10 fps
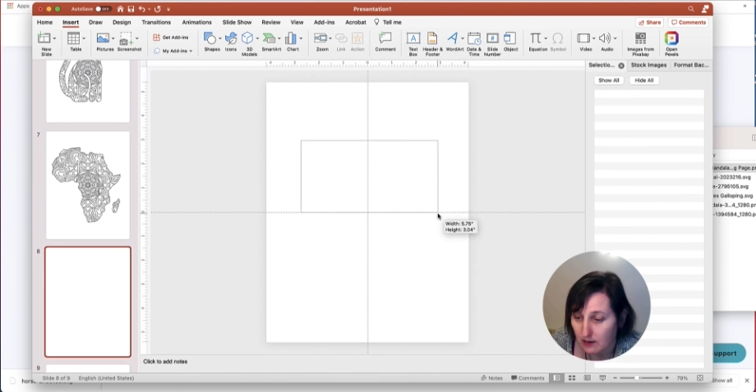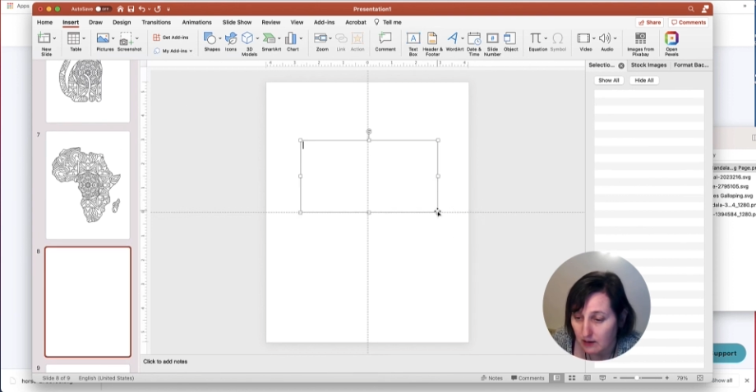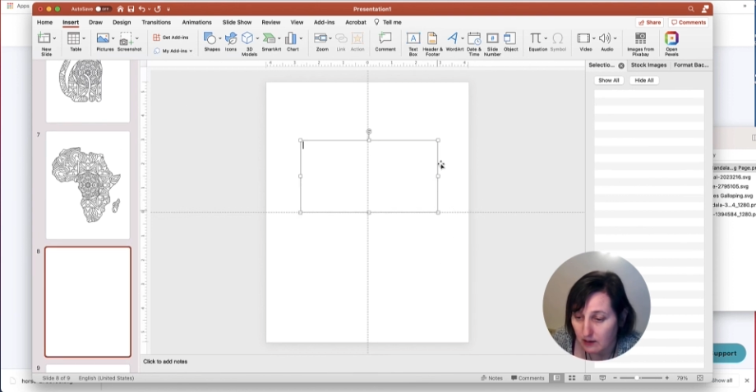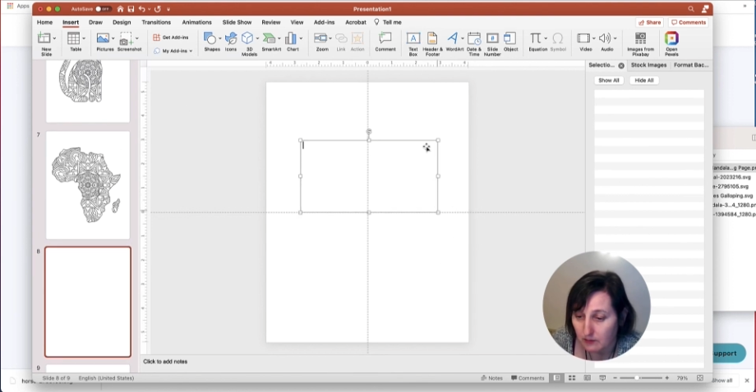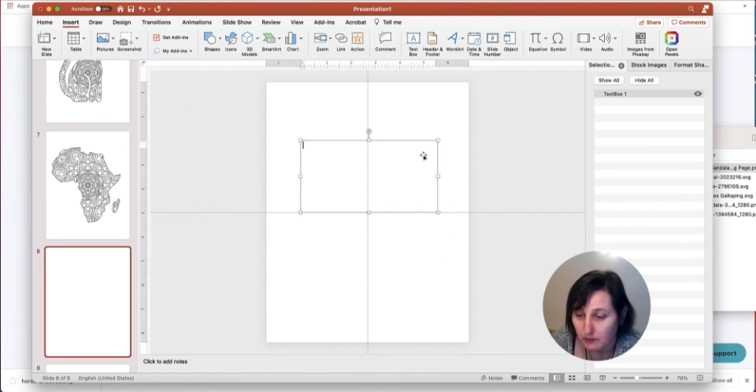
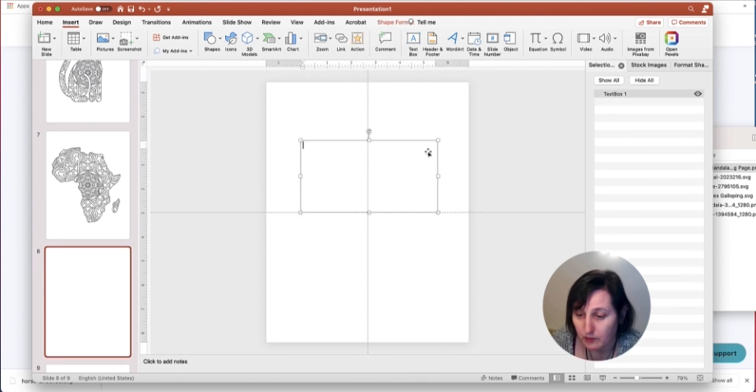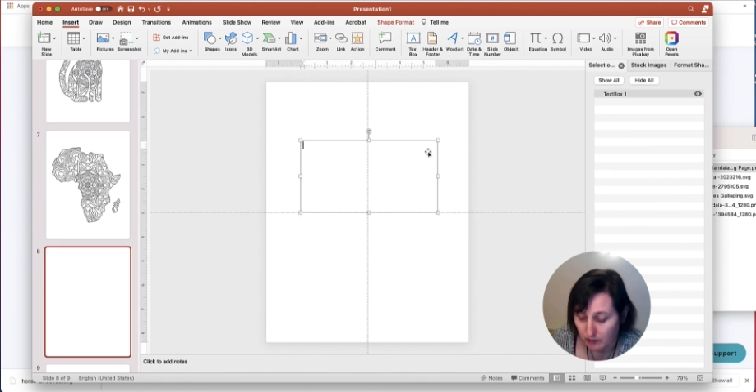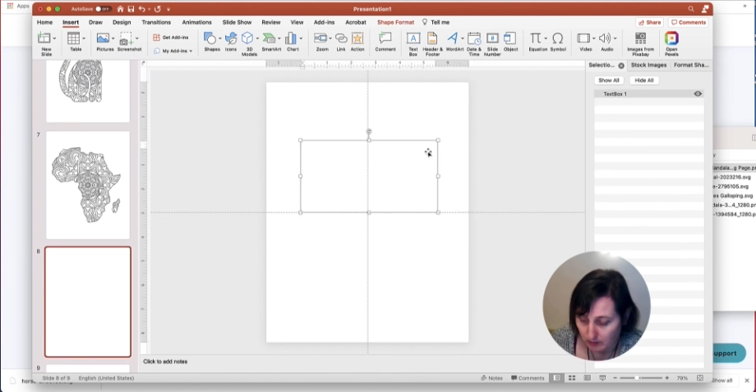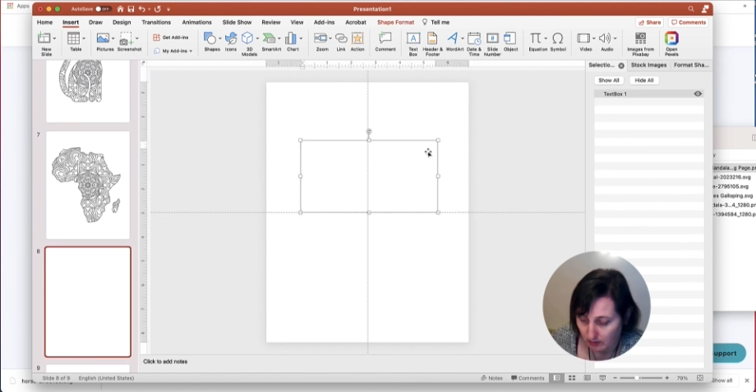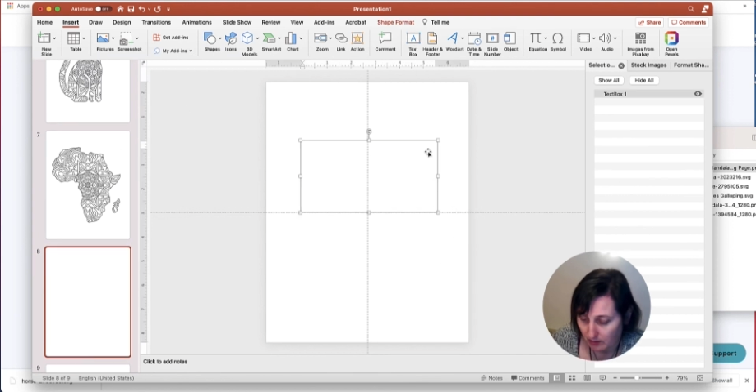and
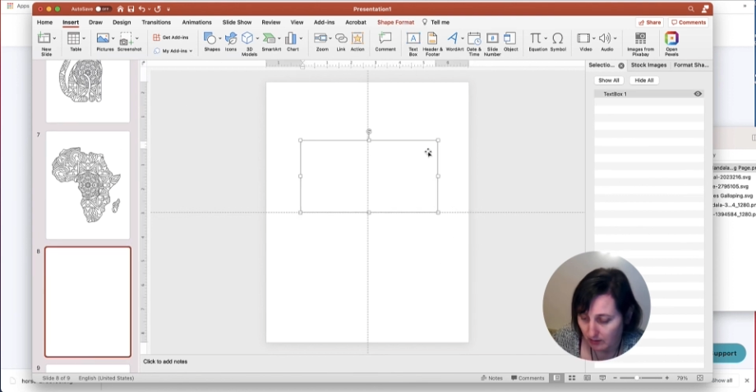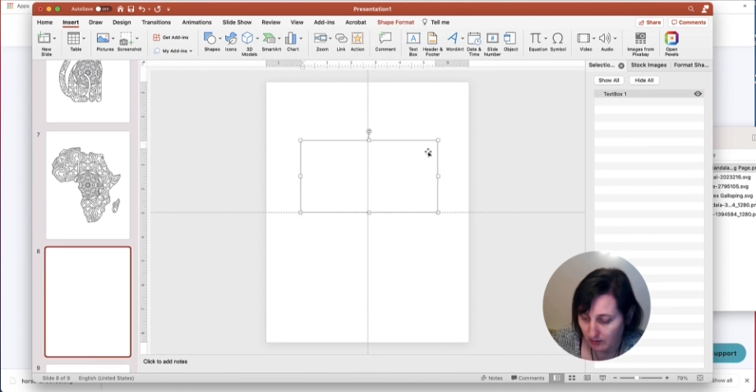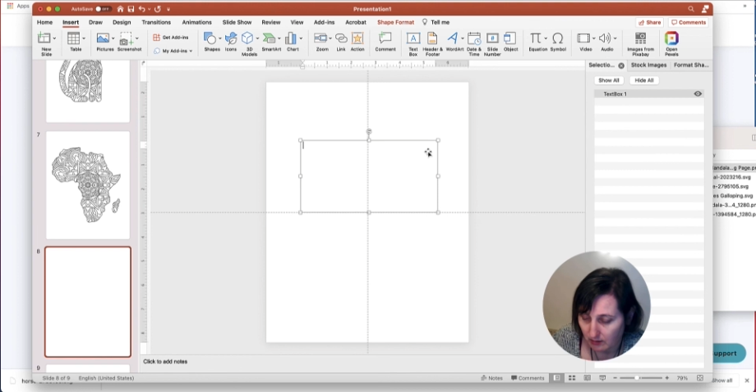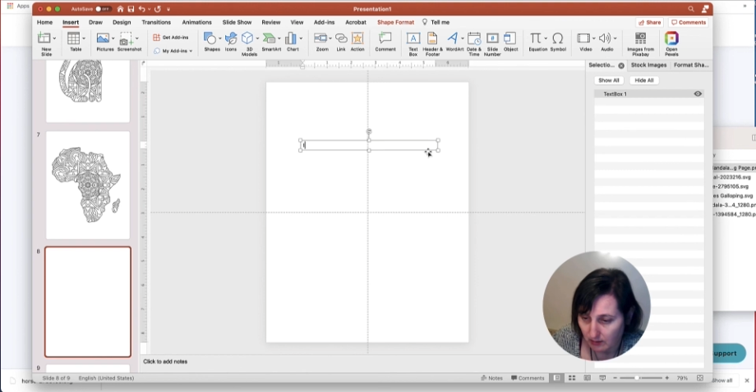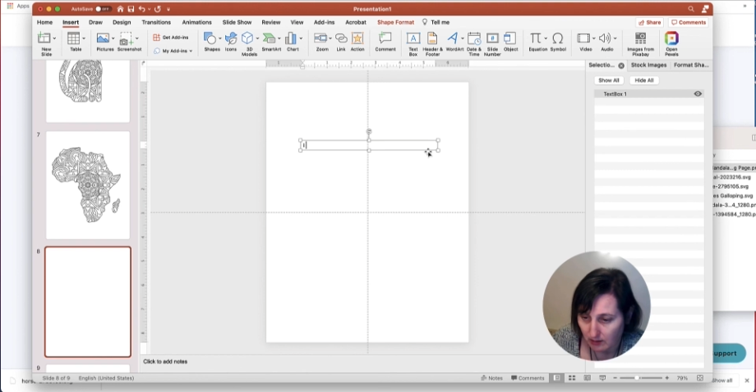put
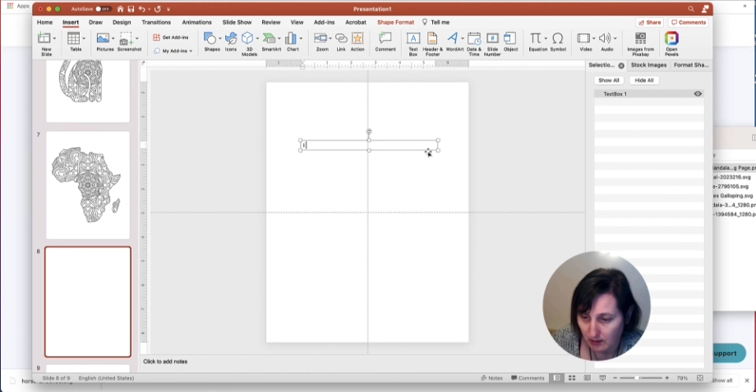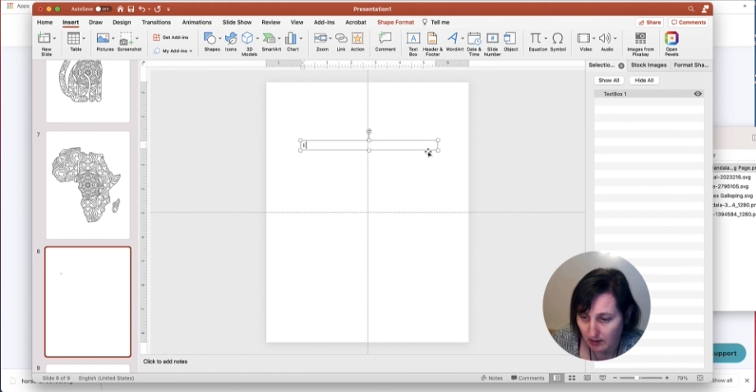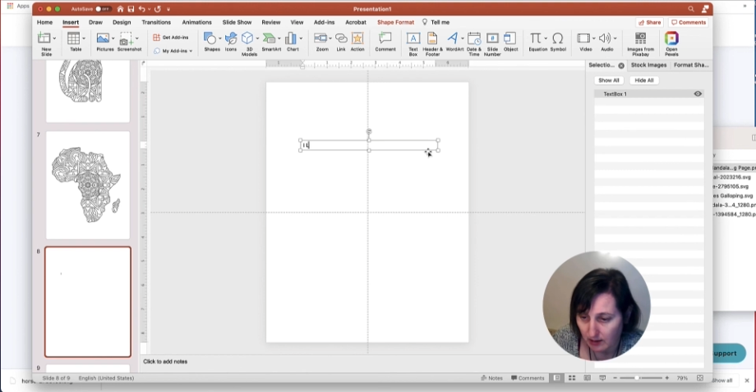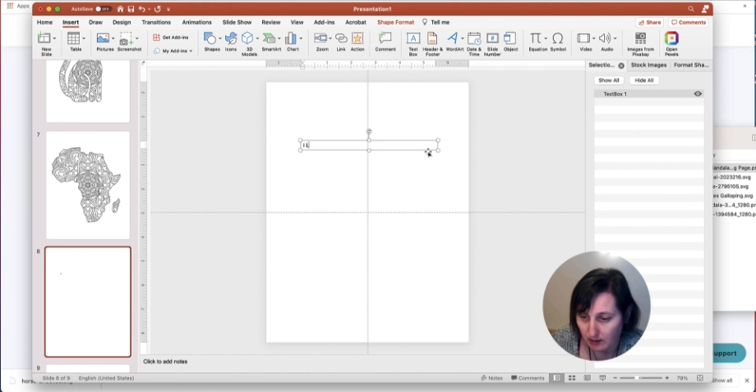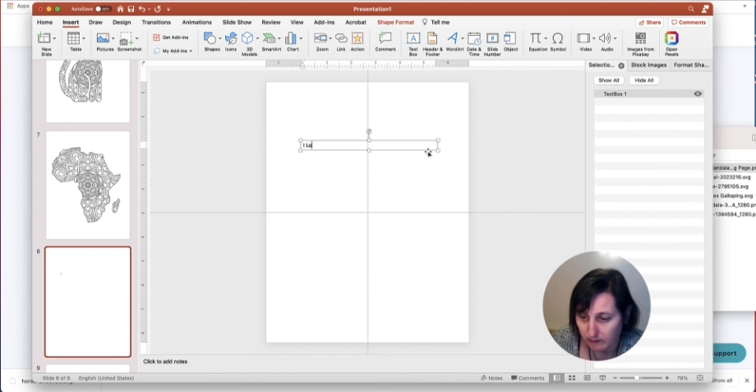I
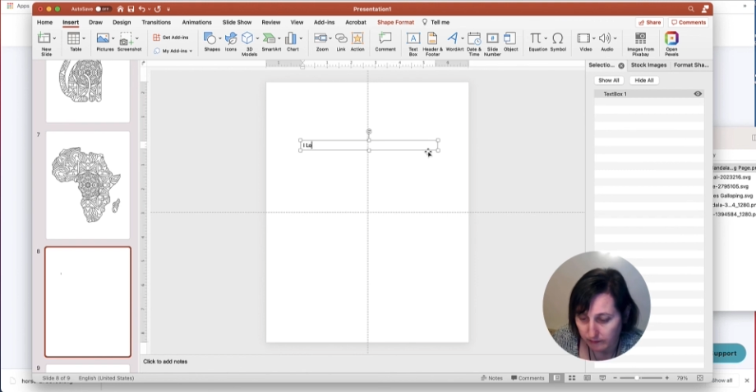love